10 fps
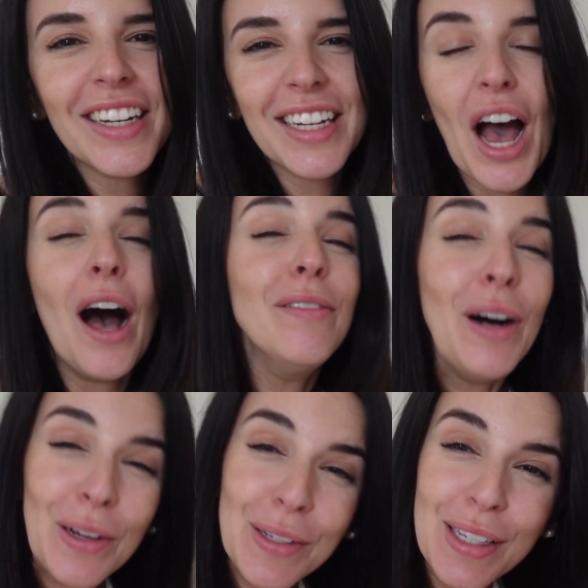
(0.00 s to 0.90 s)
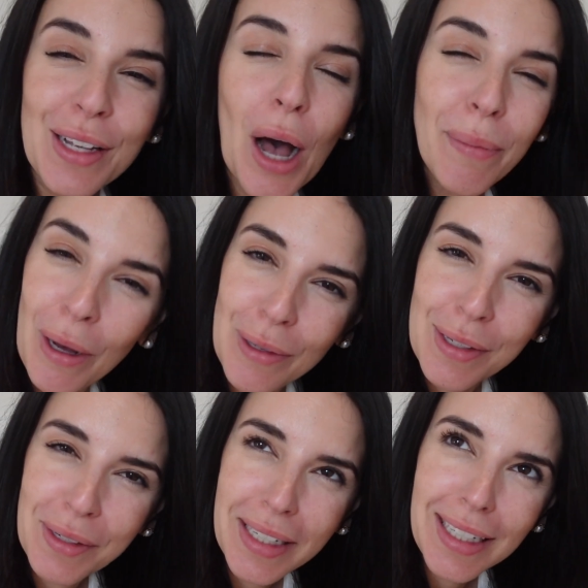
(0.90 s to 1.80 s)
and
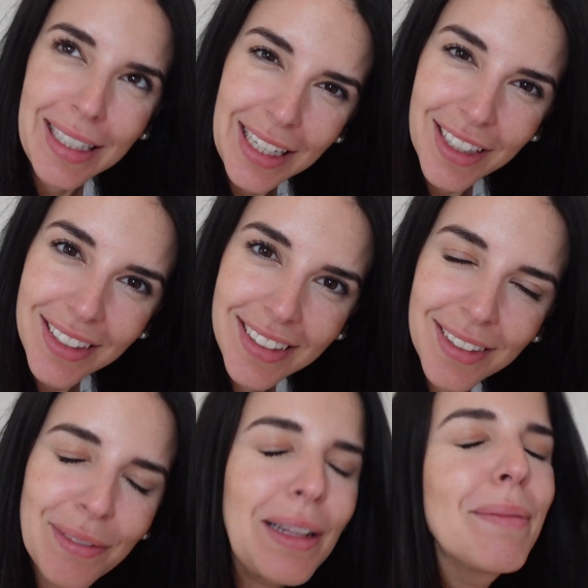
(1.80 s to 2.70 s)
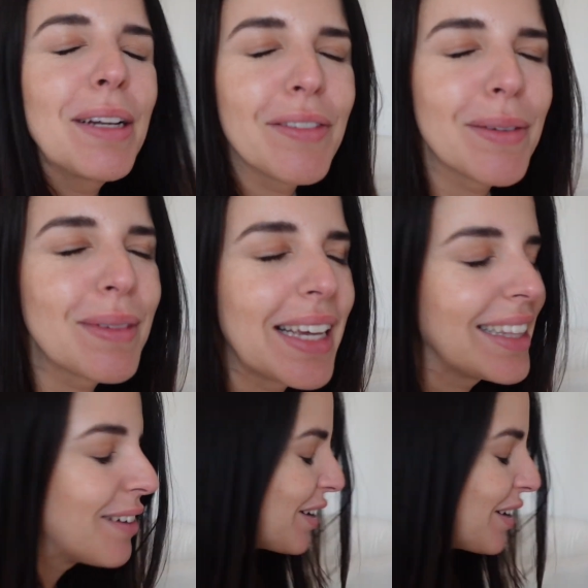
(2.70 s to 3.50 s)
upholstery cleaner. Let me know if I'm saying that